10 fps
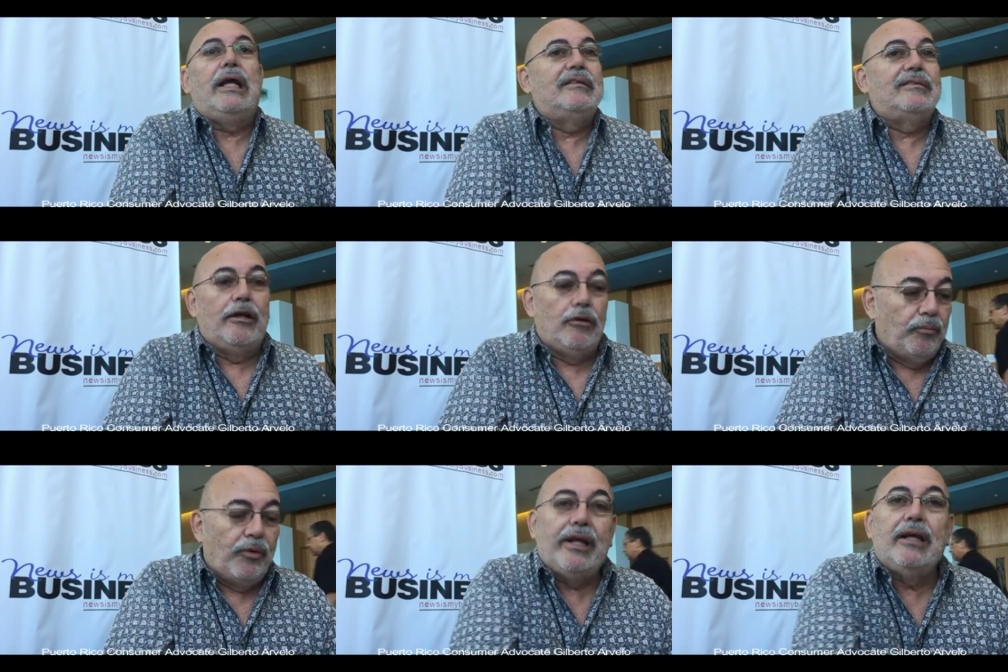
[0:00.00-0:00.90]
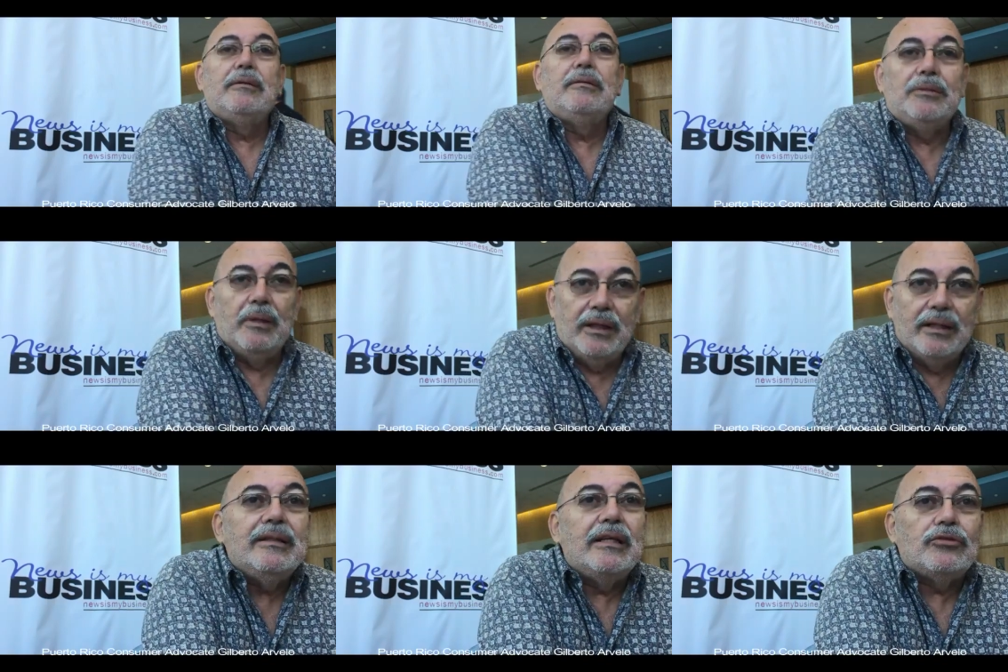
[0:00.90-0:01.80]
instead of bringing
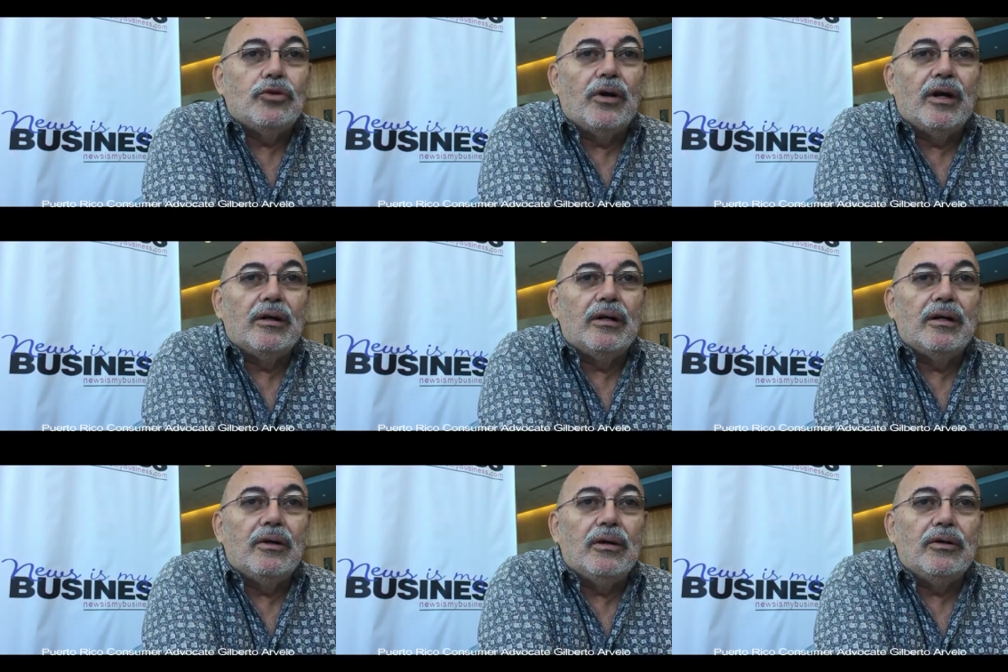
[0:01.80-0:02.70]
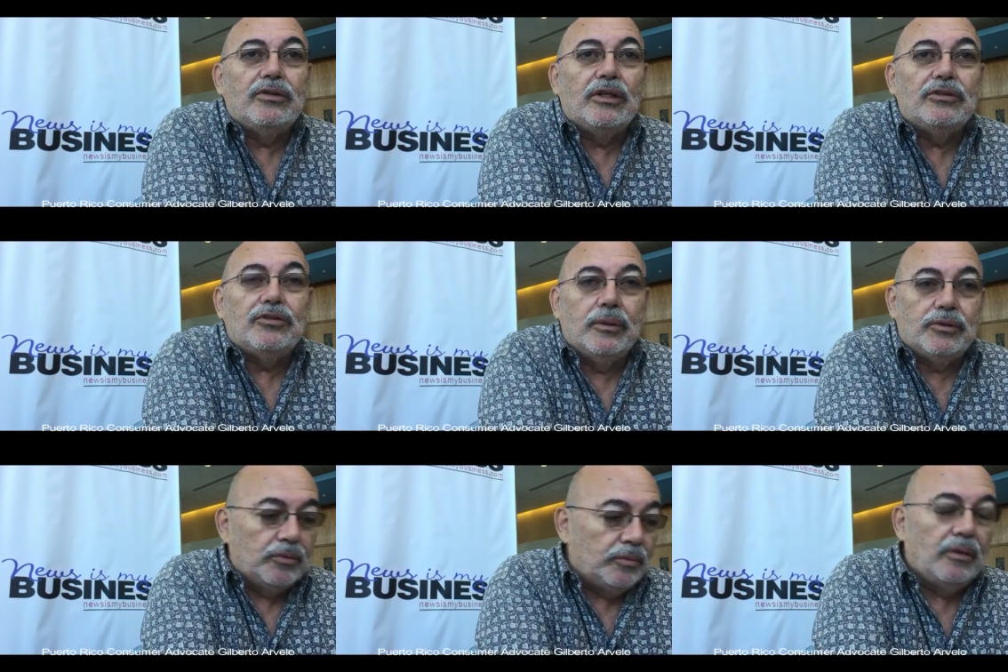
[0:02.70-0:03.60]
the store or the
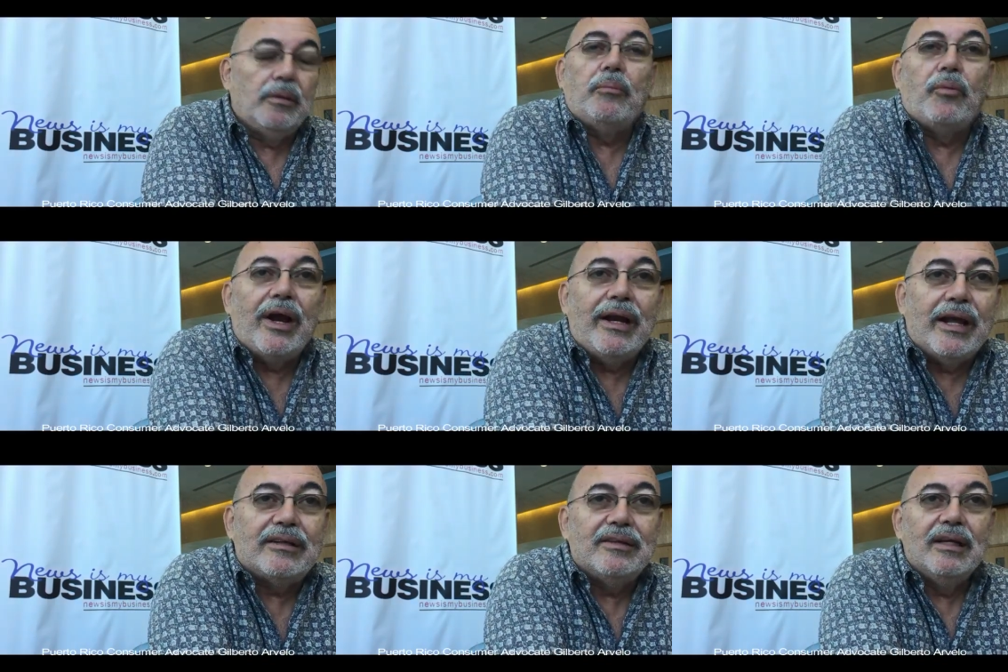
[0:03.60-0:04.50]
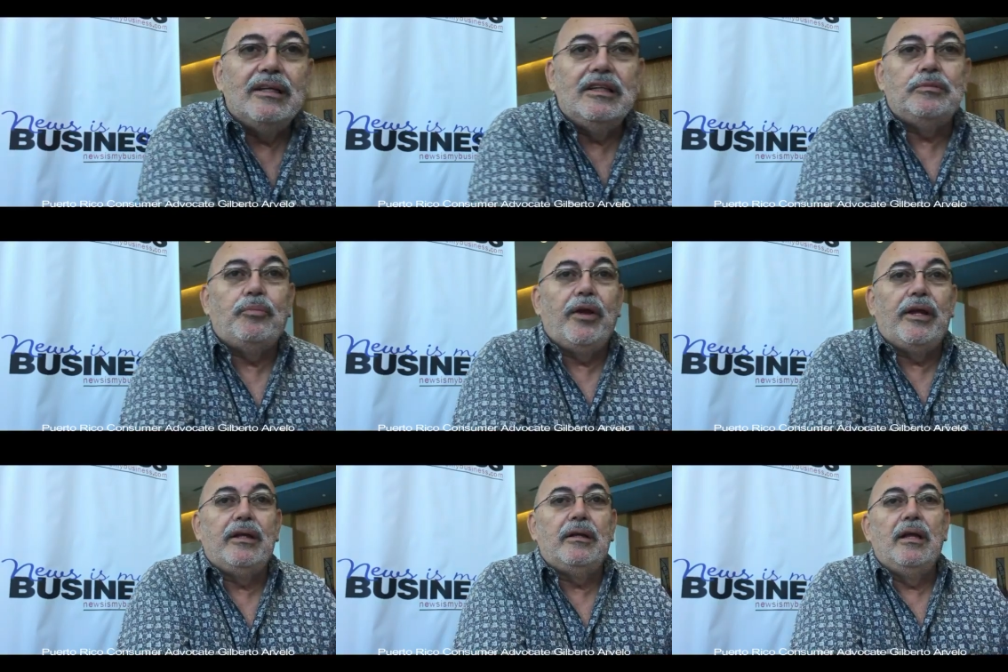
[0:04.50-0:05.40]
distributor brand X is
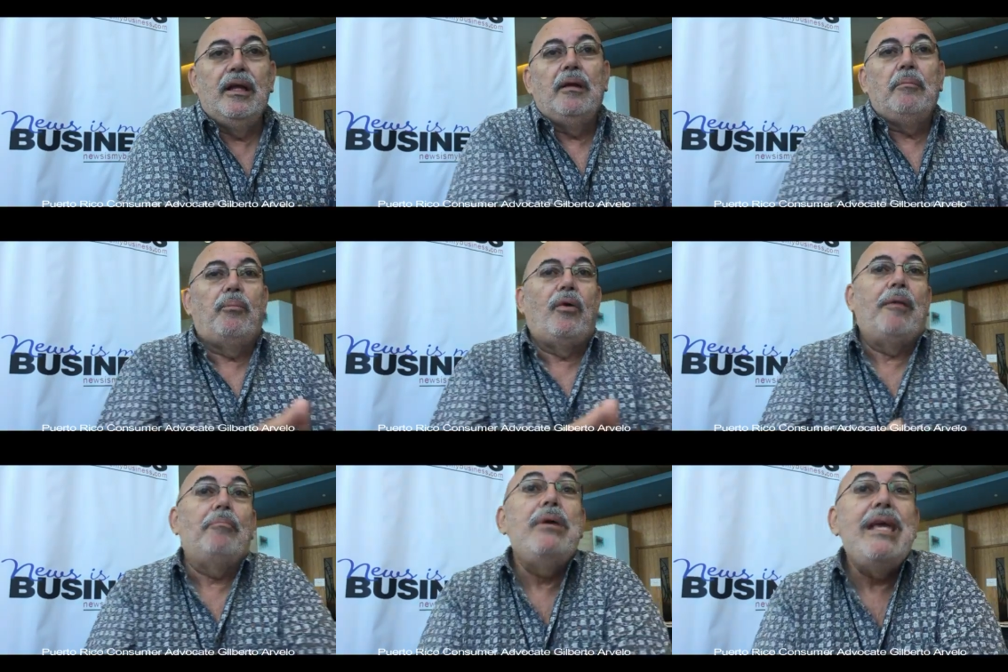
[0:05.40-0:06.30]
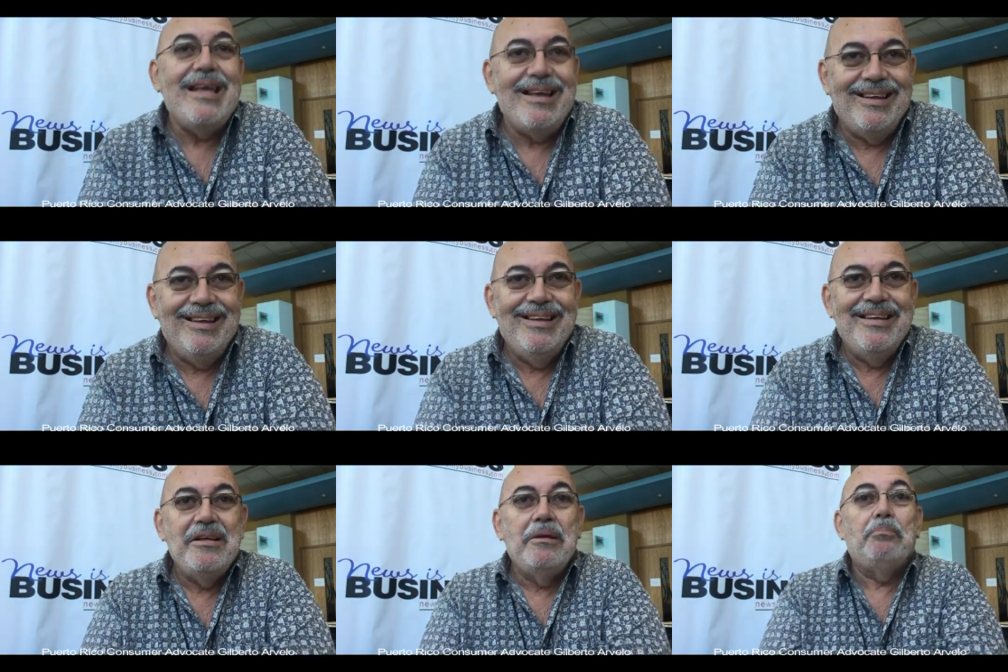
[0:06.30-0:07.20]
bringing brand B.
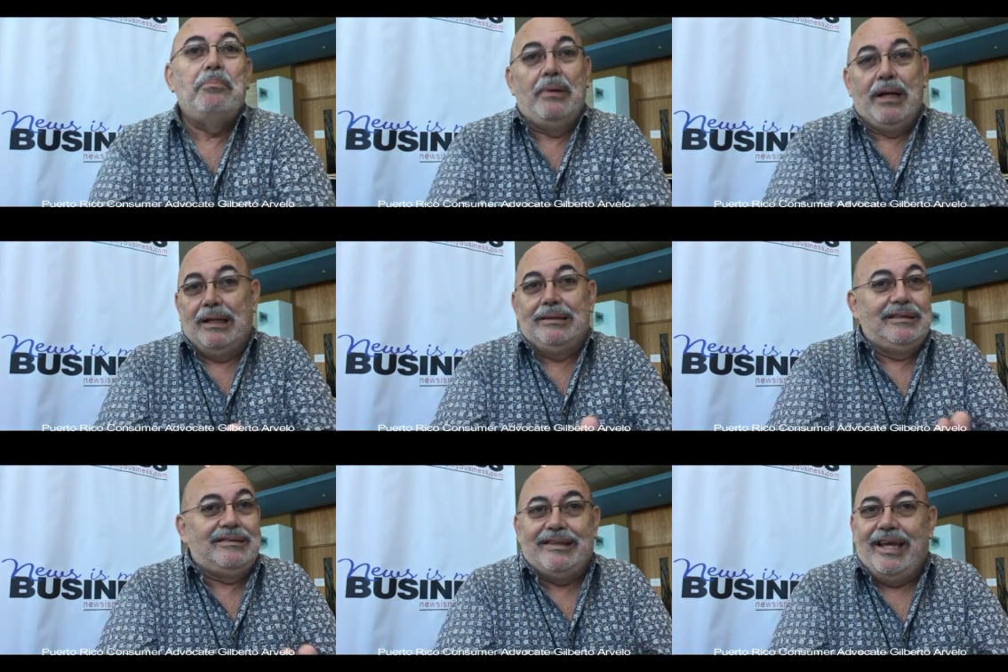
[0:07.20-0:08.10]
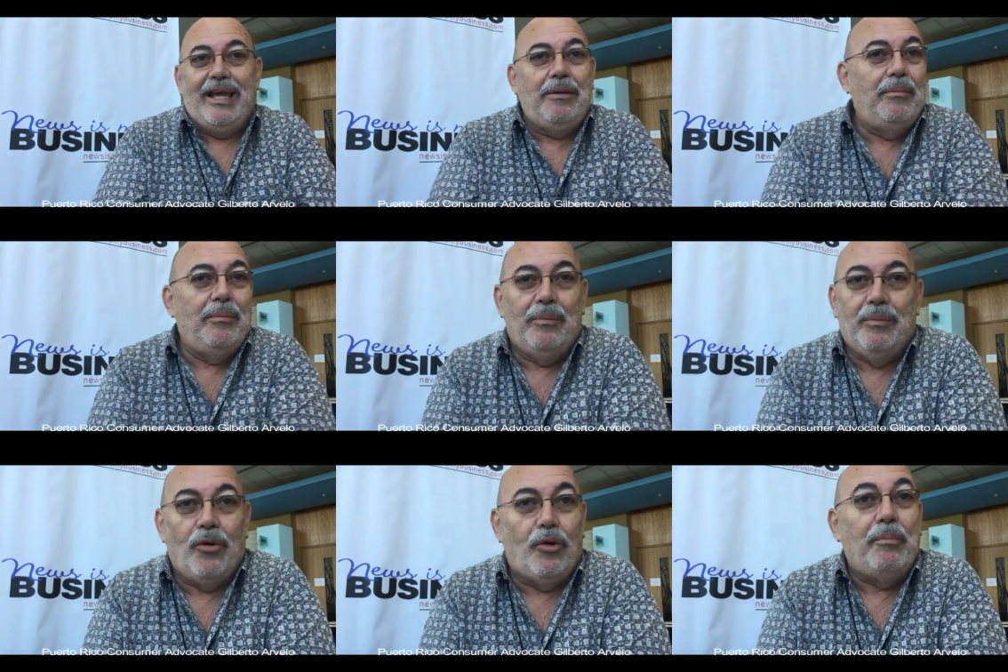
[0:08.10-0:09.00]
Mm-hmm. The
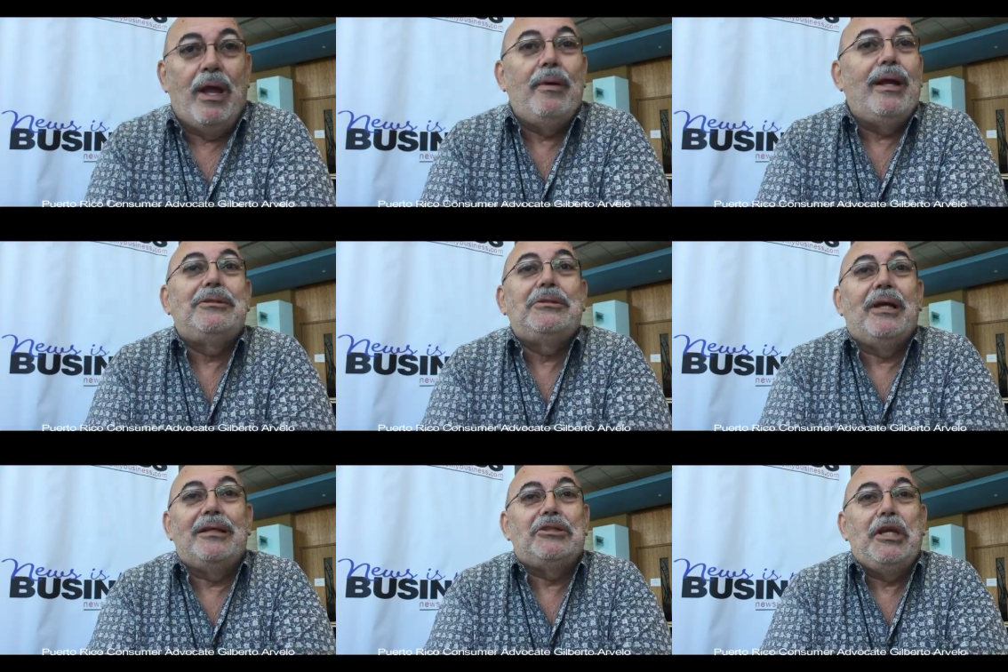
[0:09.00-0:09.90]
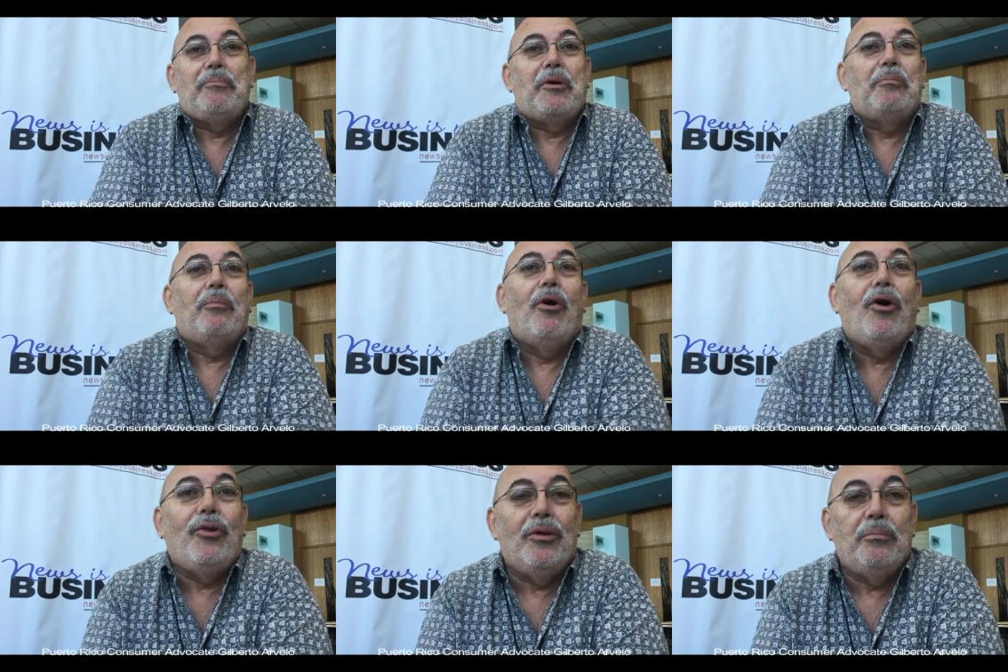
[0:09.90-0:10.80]
same, or maybe a, a, cheaper
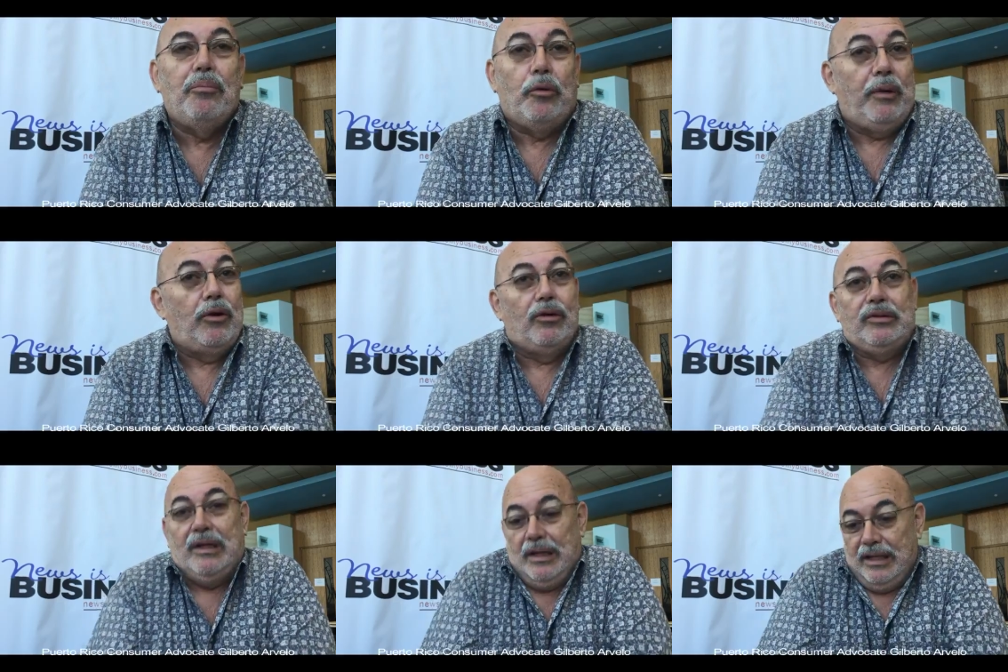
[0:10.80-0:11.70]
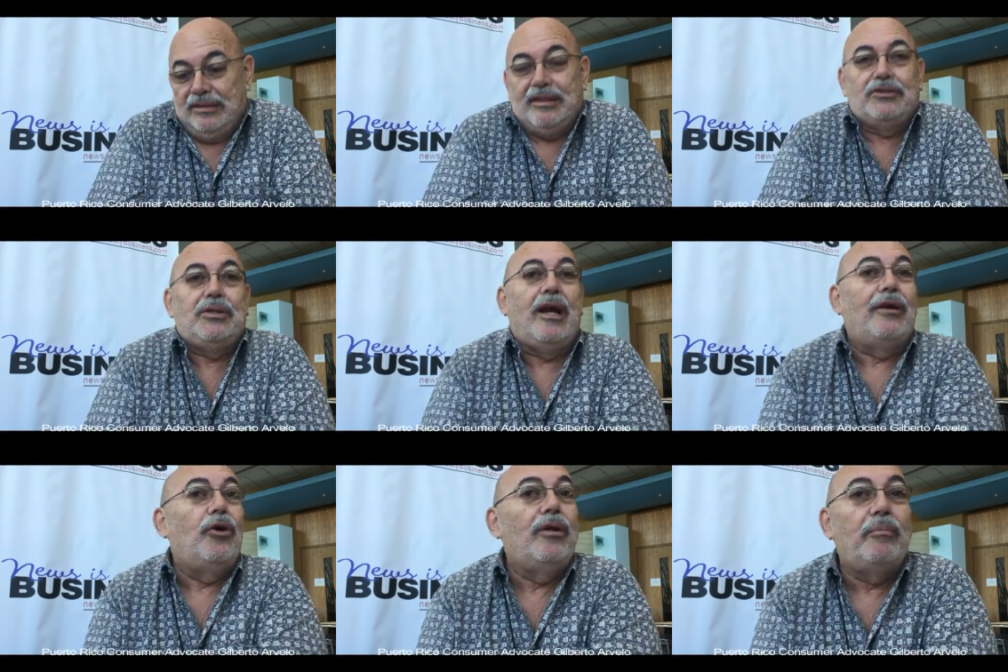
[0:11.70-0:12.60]
model, but because it's a,
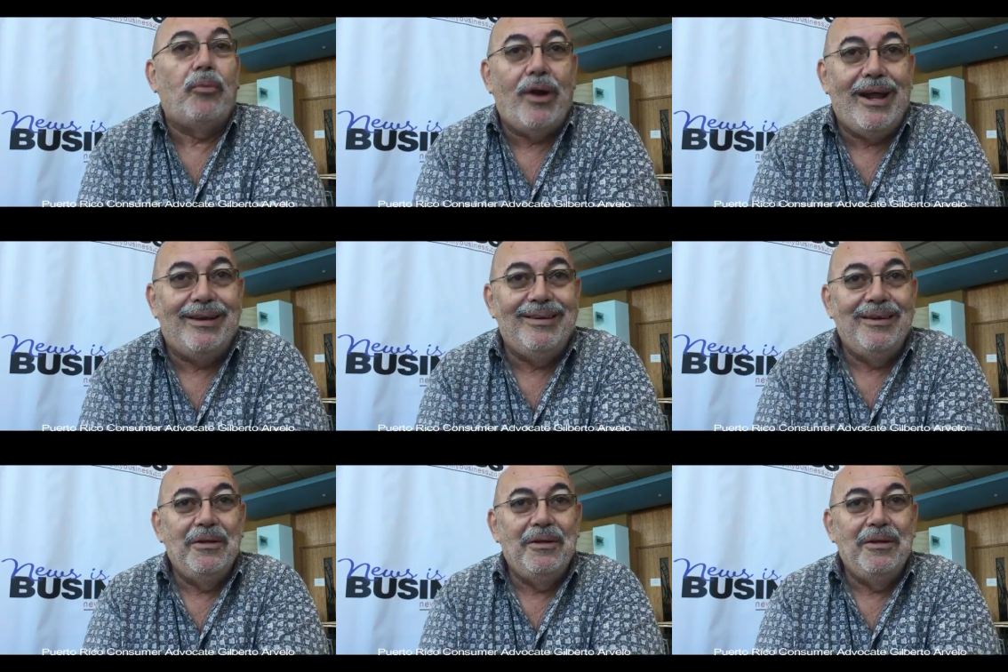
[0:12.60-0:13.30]
another brand,